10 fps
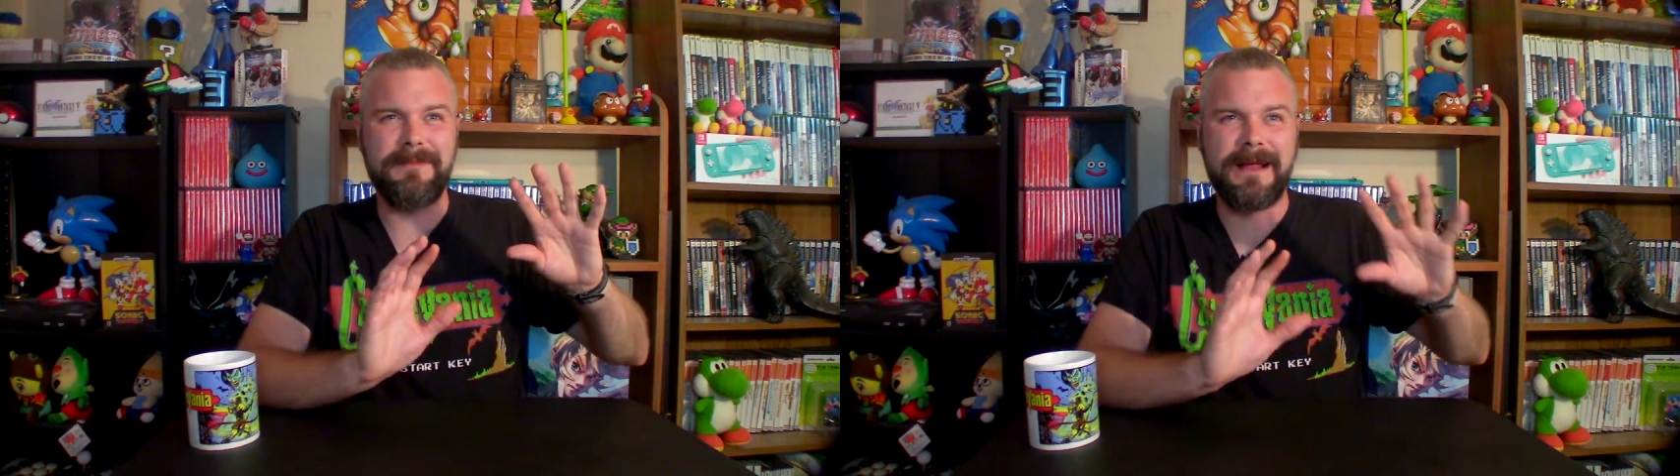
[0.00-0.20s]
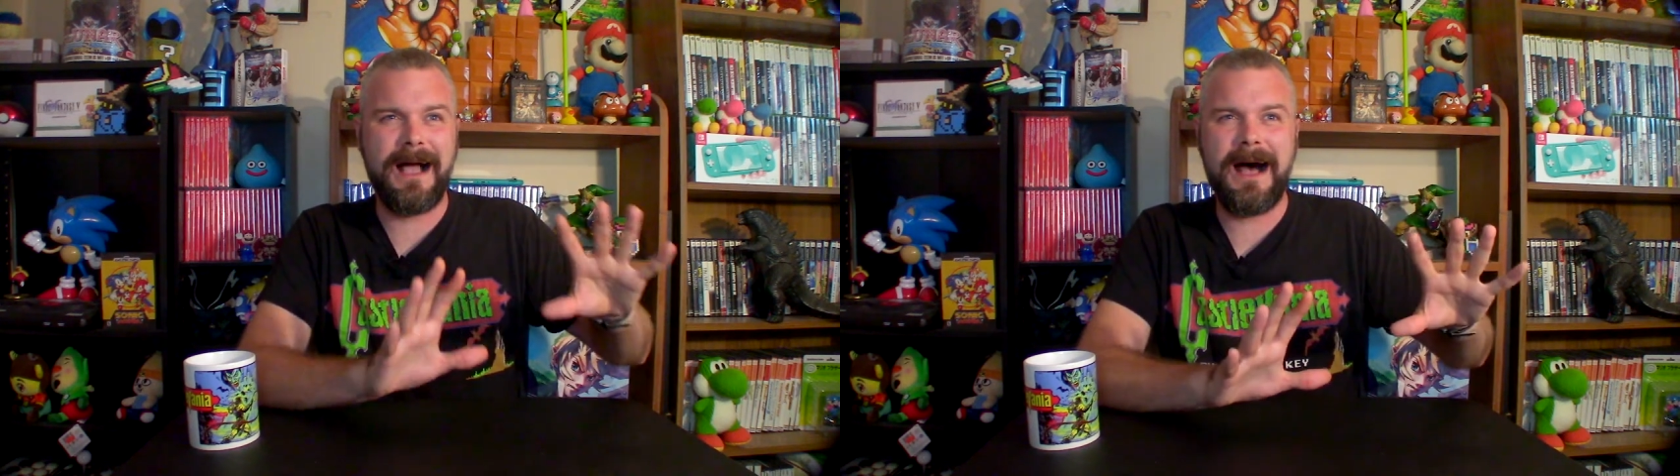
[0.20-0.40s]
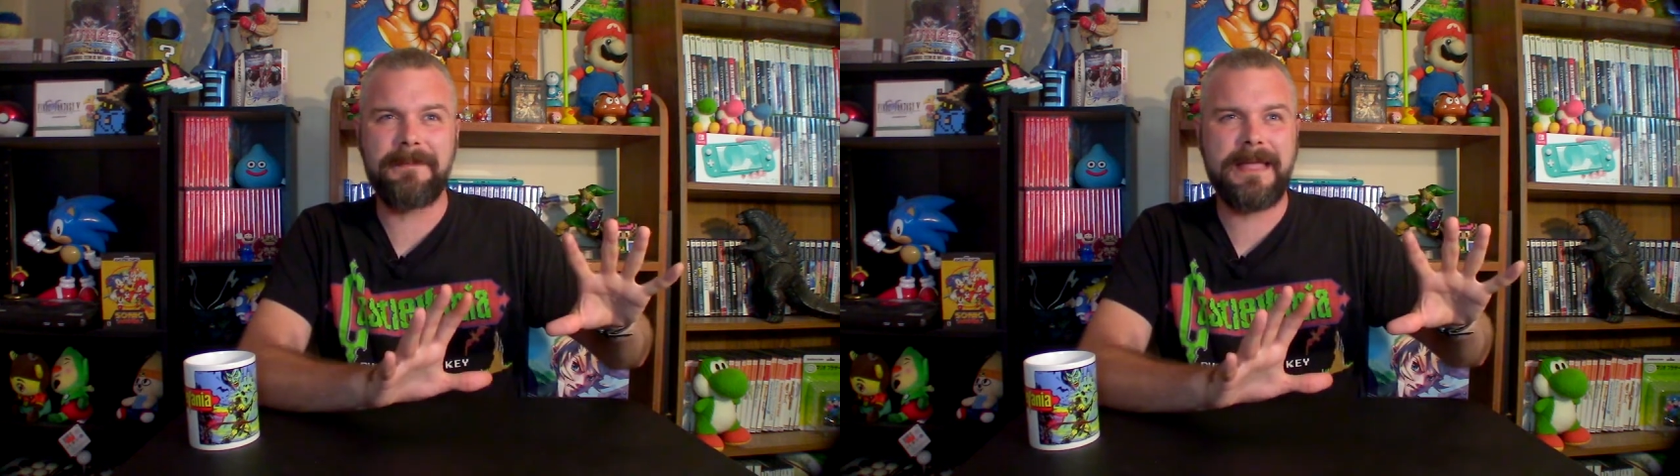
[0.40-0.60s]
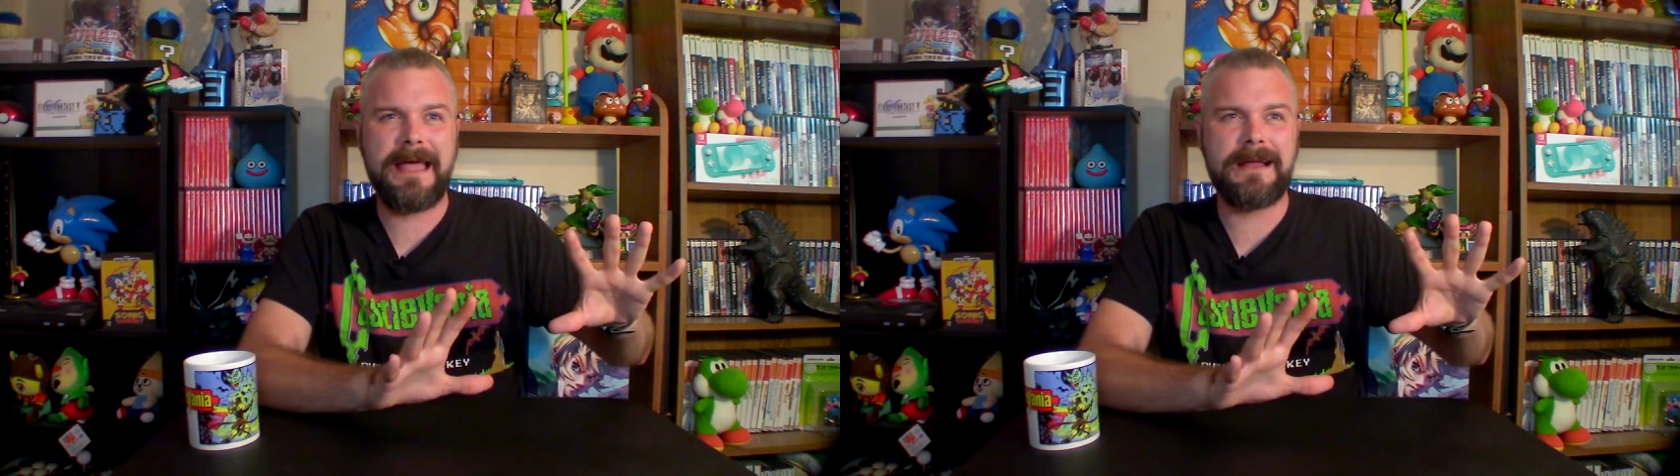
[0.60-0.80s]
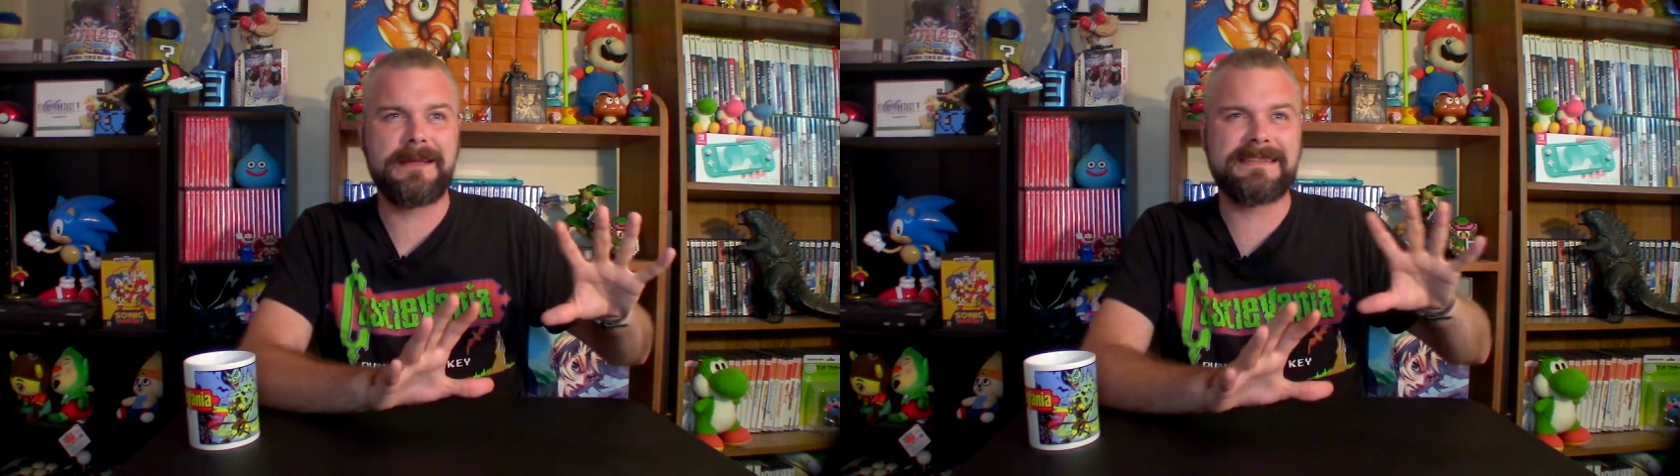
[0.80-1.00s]
macabre
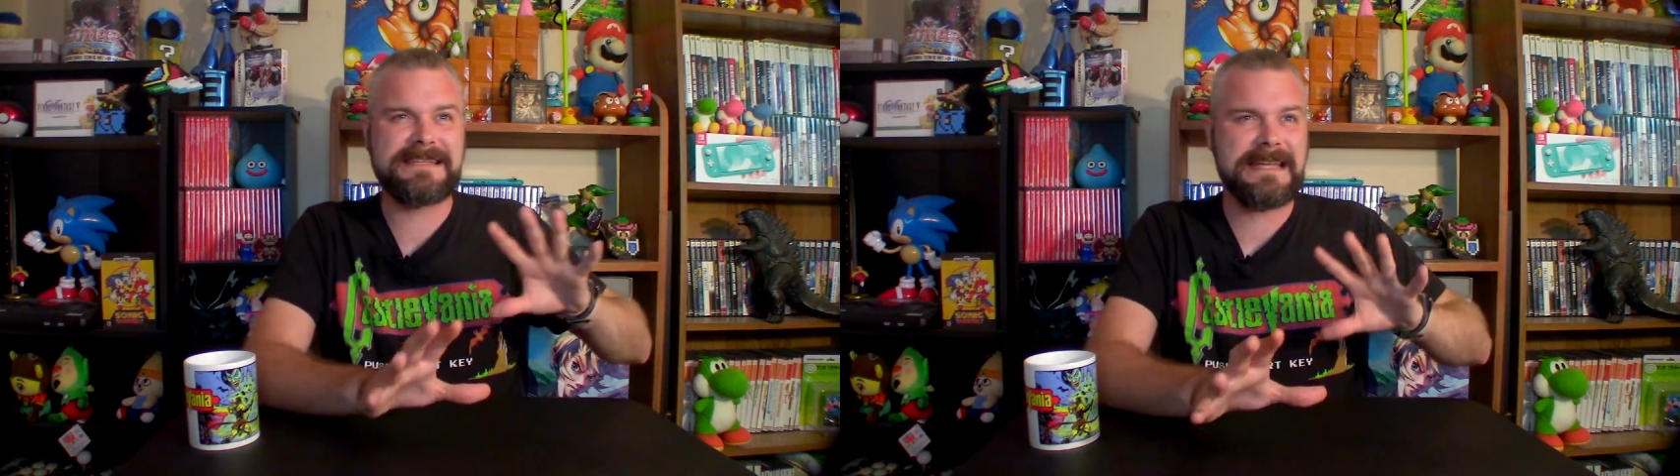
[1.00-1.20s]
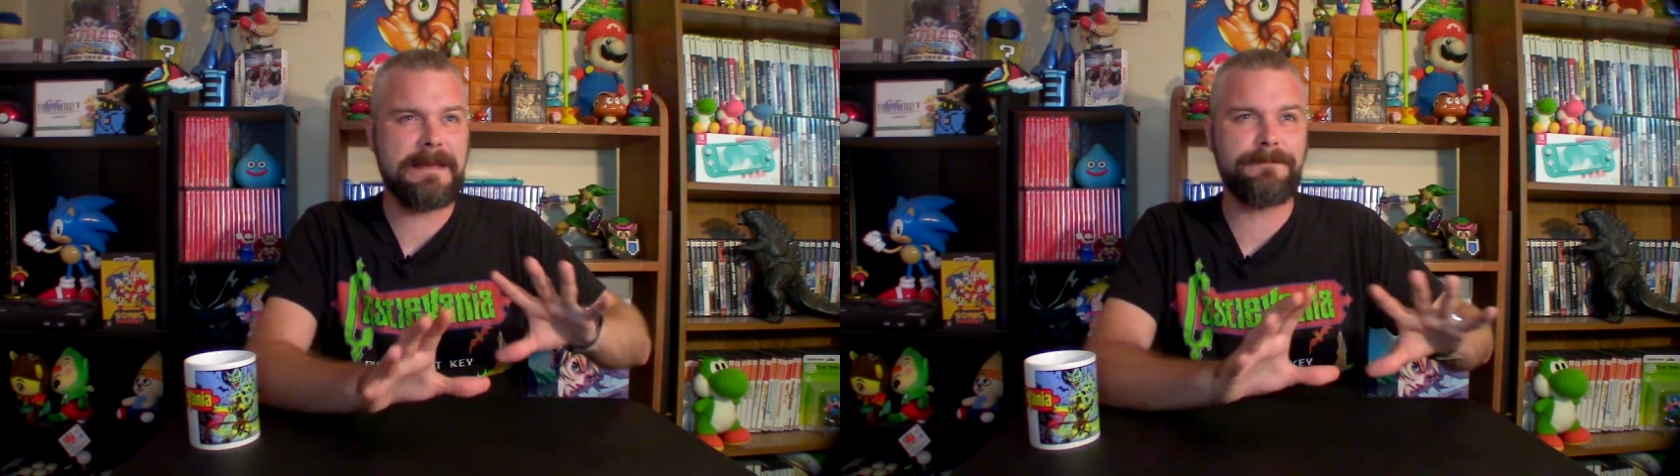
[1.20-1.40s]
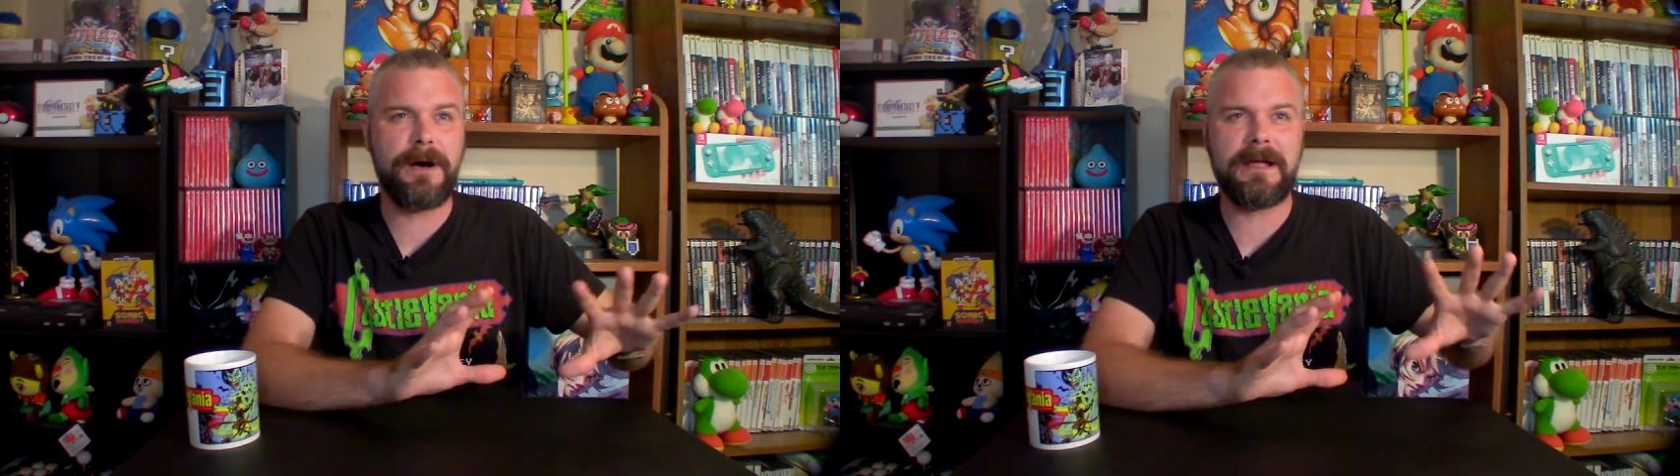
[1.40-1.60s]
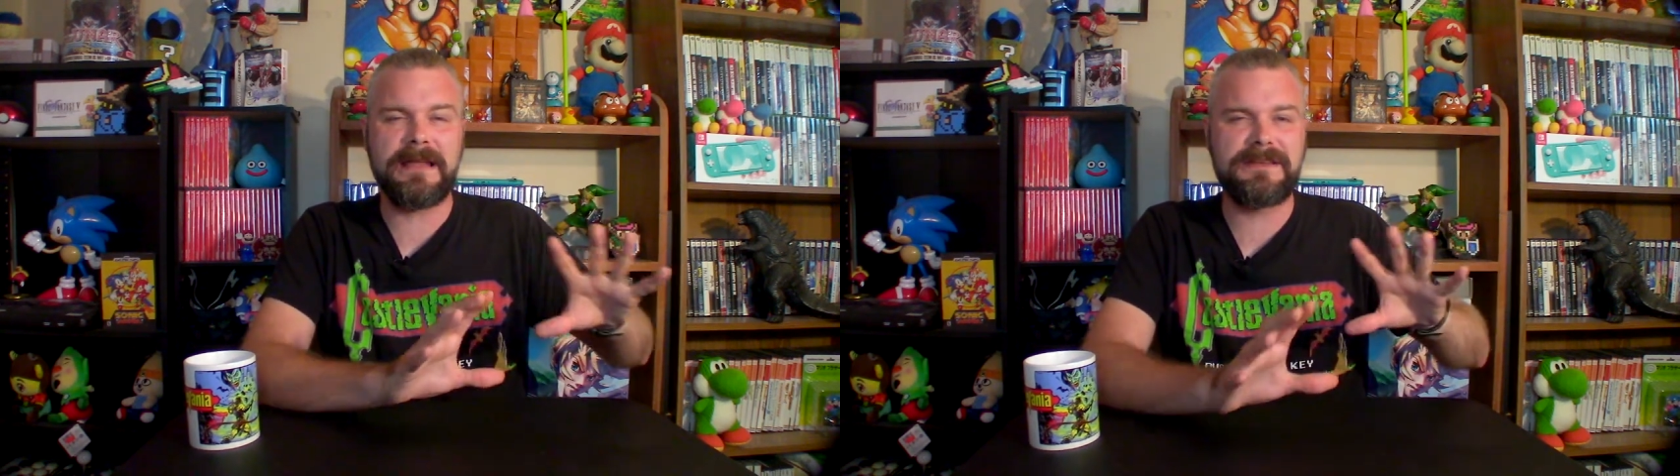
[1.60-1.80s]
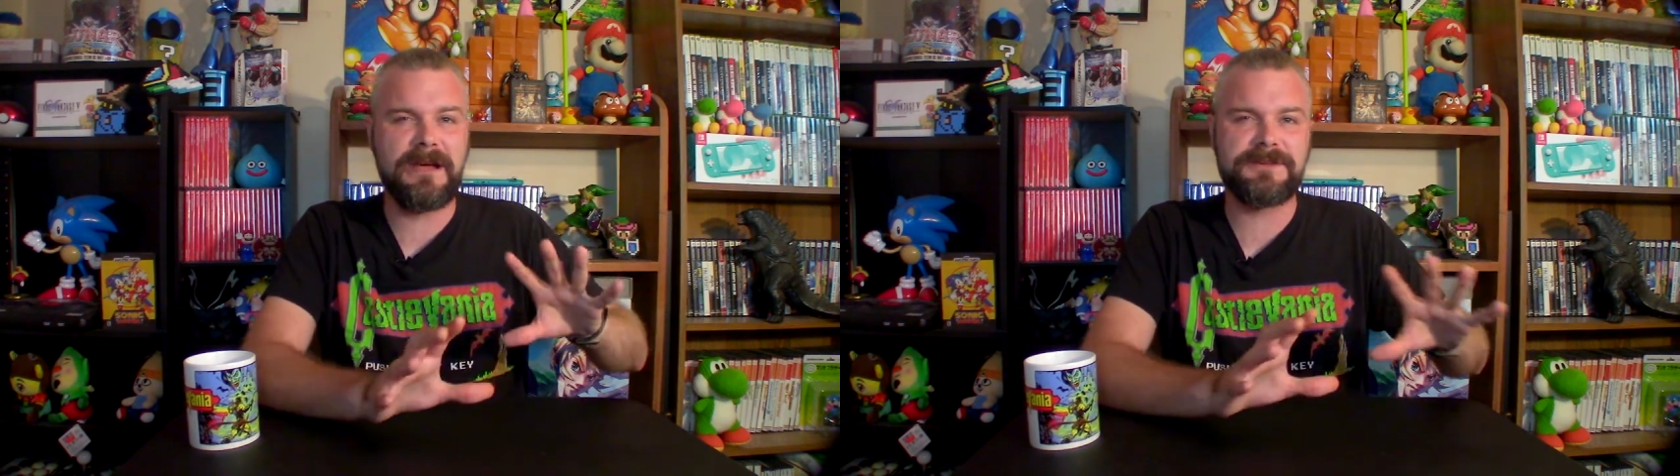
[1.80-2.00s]
kind of steampunk
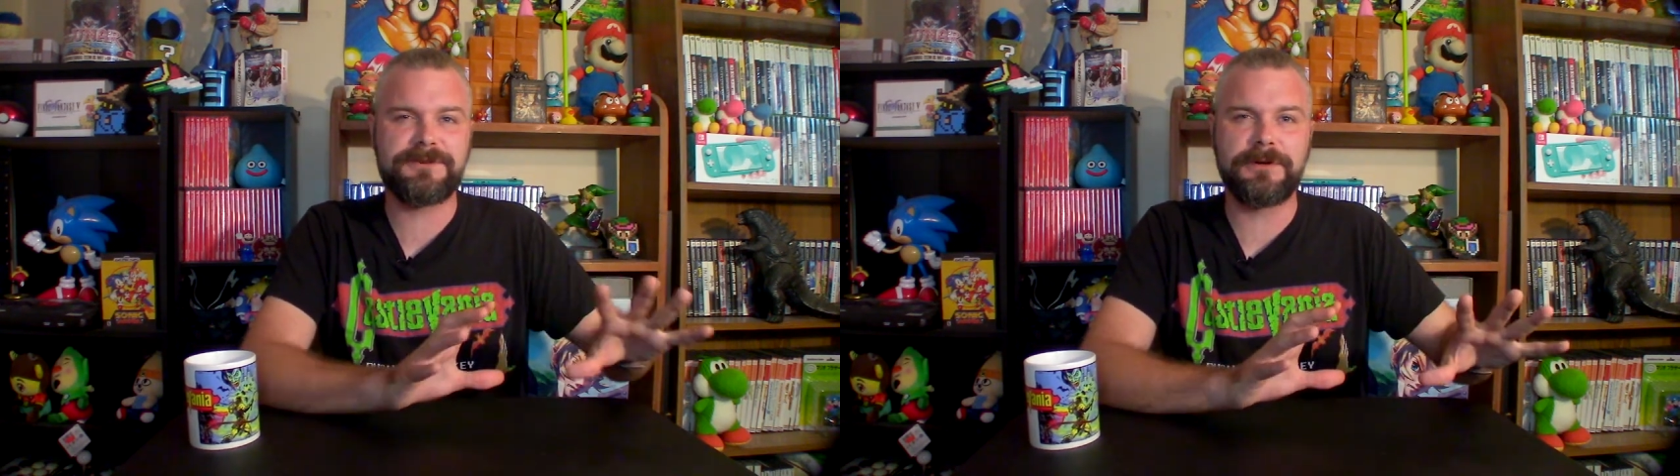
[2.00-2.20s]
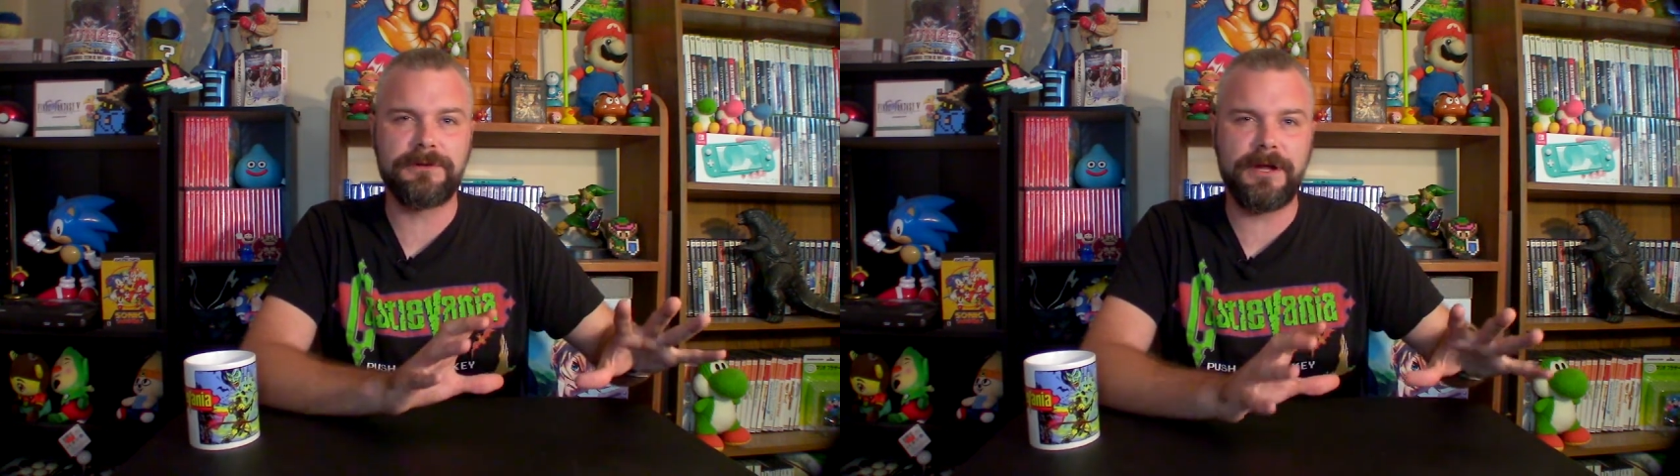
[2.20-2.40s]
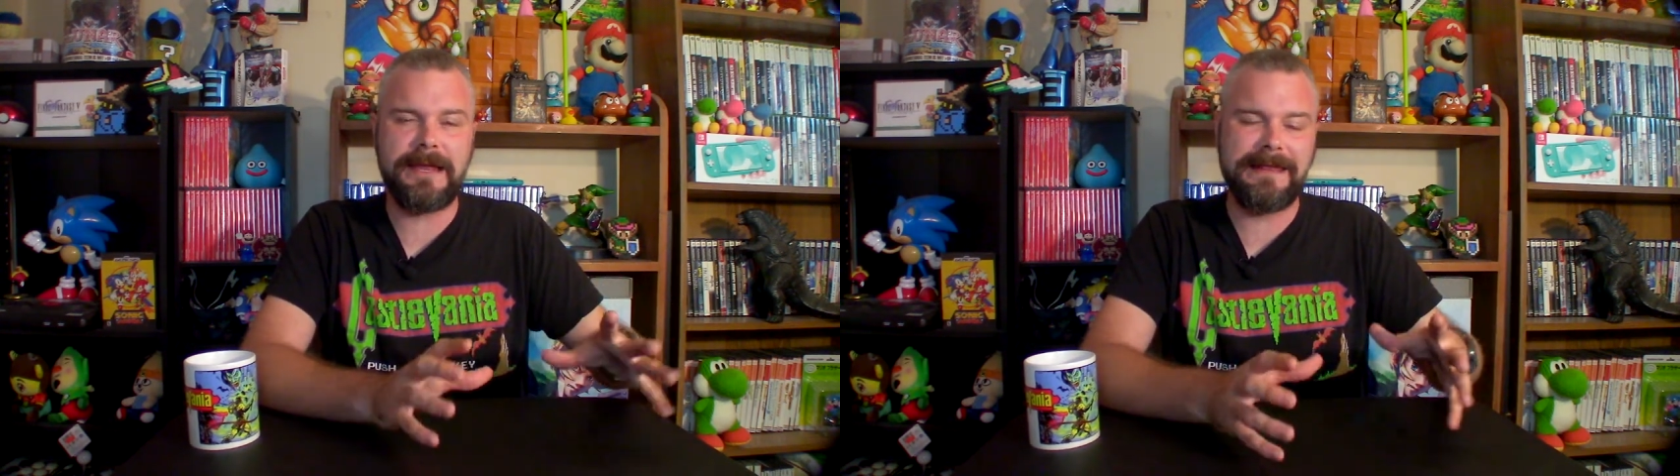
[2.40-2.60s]
industrial look.